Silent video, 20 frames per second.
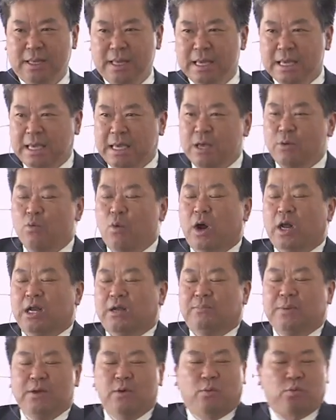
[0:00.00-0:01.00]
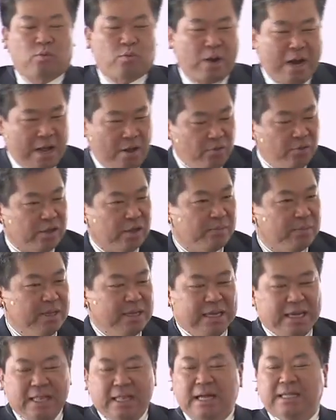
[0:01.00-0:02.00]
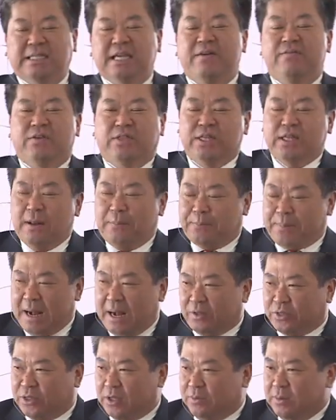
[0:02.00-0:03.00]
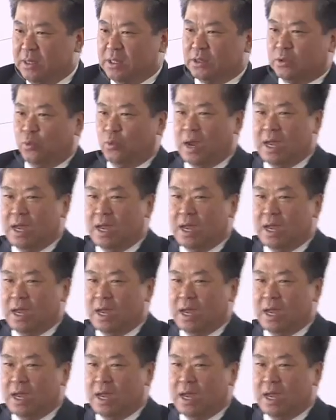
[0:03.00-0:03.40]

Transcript: He wanted to be around them. He liked everything about them the way